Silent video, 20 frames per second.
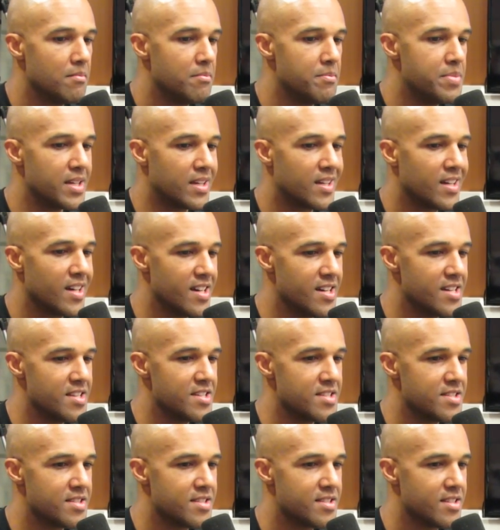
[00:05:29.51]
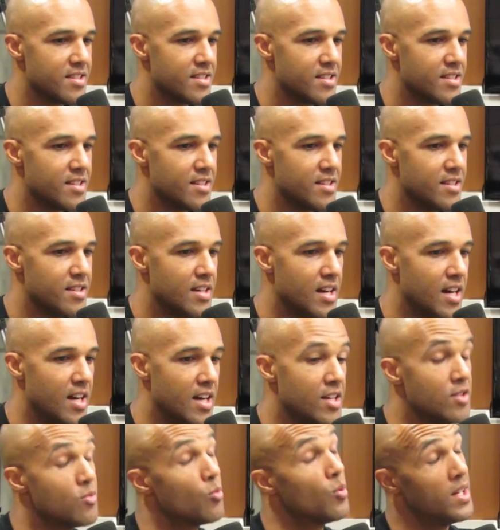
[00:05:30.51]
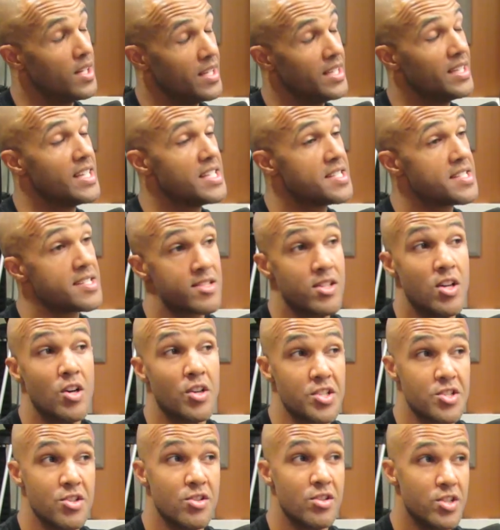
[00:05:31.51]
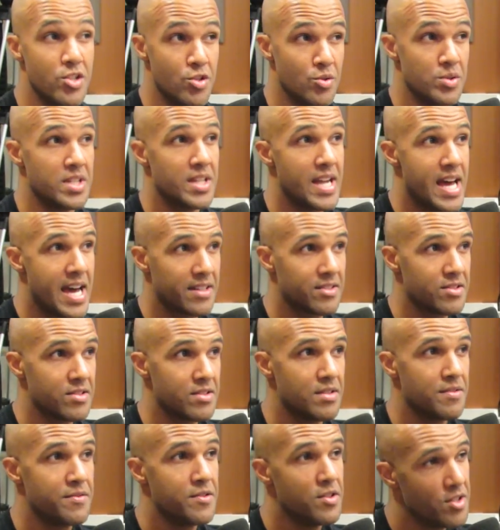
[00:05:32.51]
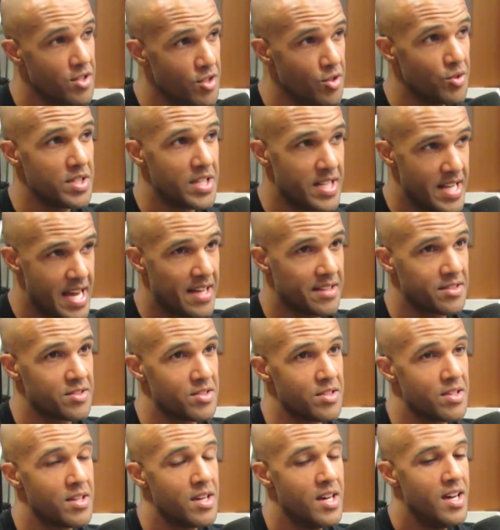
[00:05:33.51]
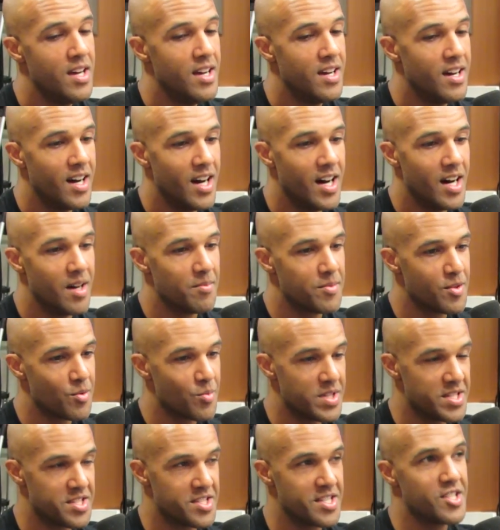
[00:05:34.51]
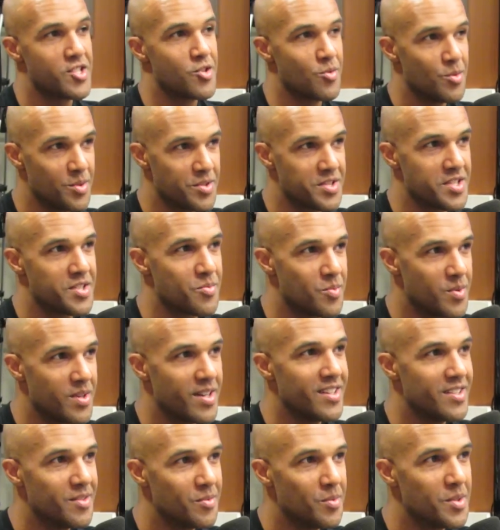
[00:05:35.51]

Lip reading: because at least as long as you're a union actor. If you're a union actor, the residuals is what